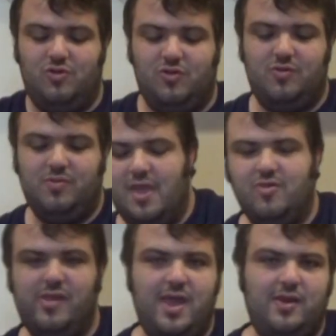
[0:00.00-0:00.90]
just a
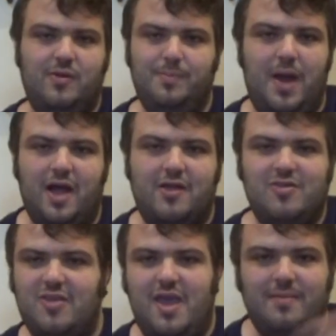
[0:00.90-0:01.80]
standard box
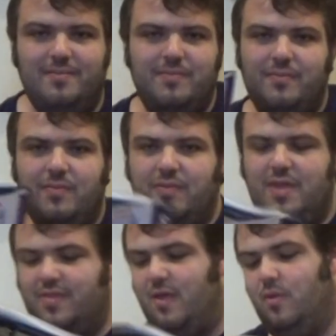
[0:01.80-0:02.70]
set
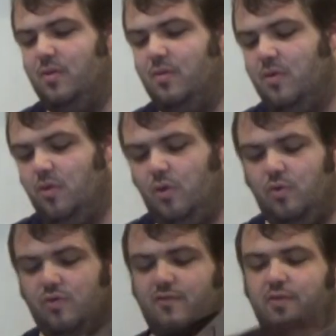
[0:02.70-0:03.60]
that they would
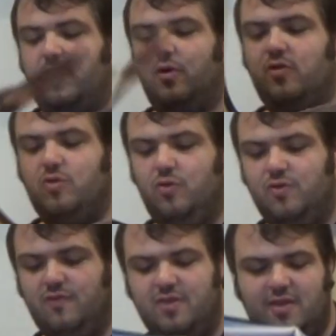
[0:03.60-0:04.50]
use for their
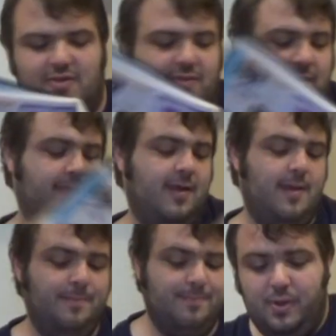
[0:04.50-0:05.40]
exclusive sets at the
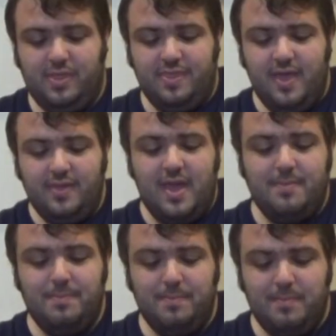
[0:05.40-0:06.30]
time. But the thing
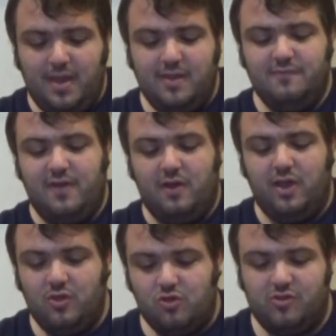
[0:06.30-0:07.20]
that made it
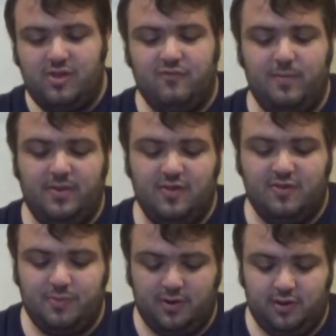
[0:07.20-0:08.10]
very interesting for me,
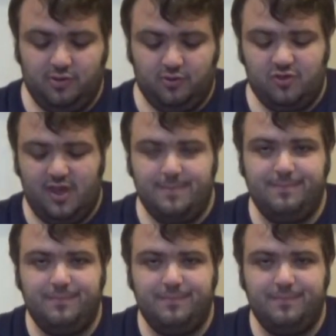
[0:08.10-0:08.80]
this particular set,